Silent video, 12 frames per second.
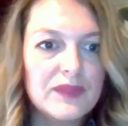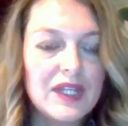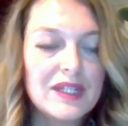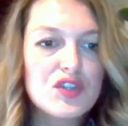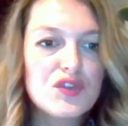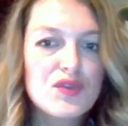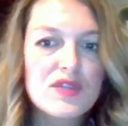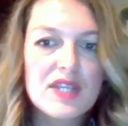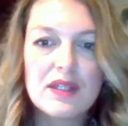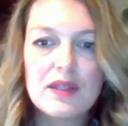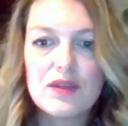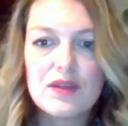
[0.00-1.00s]
That is to
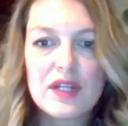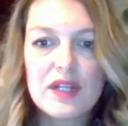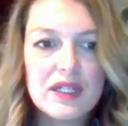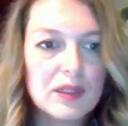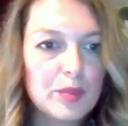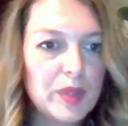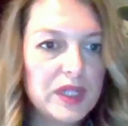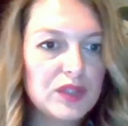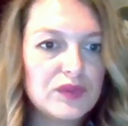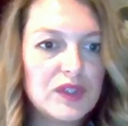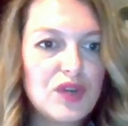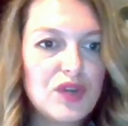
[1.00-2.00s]
say, the theoretical part
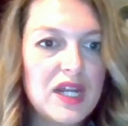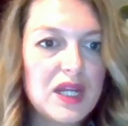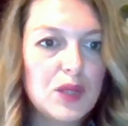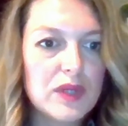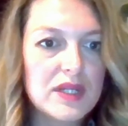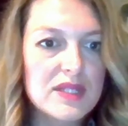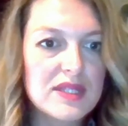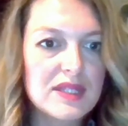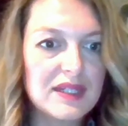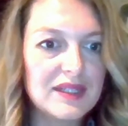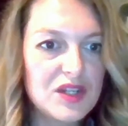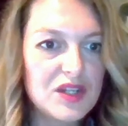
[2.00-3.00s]
of the training was
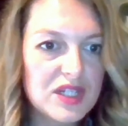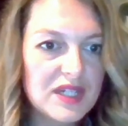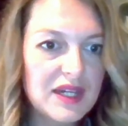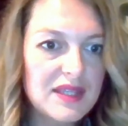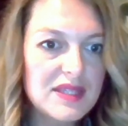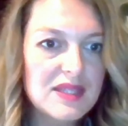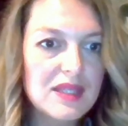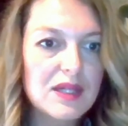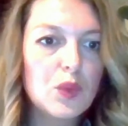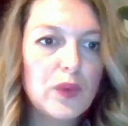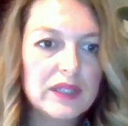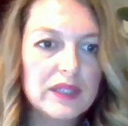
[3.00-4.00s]
digitized,
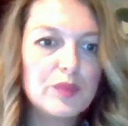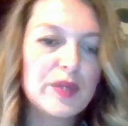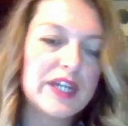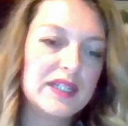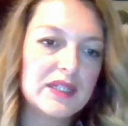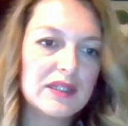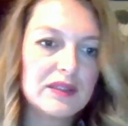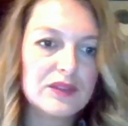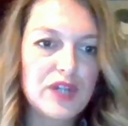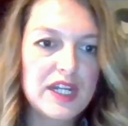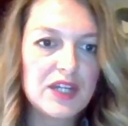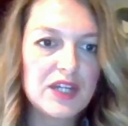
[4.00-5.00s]
while the practical
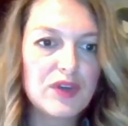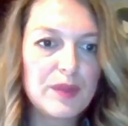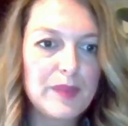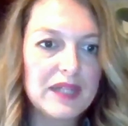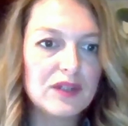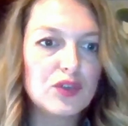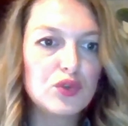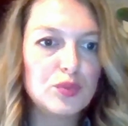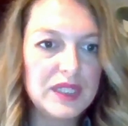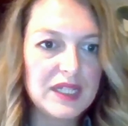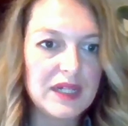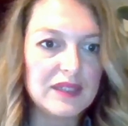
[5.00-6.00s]
training remained to
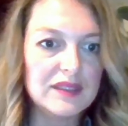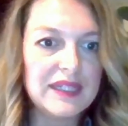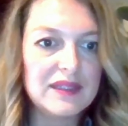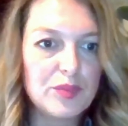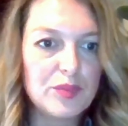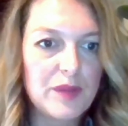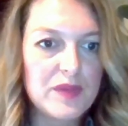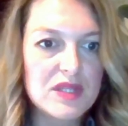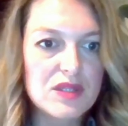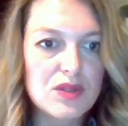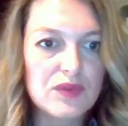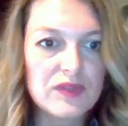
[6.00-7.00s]
be done at the
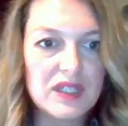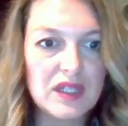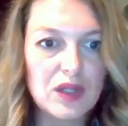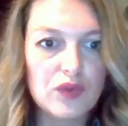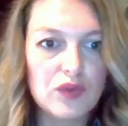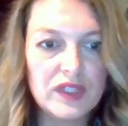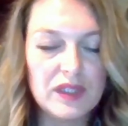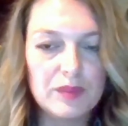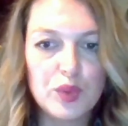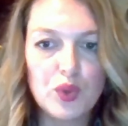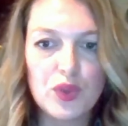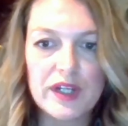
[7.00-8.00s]
premises of the
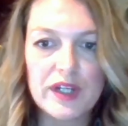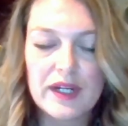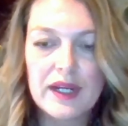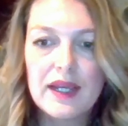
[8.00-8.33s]
employer.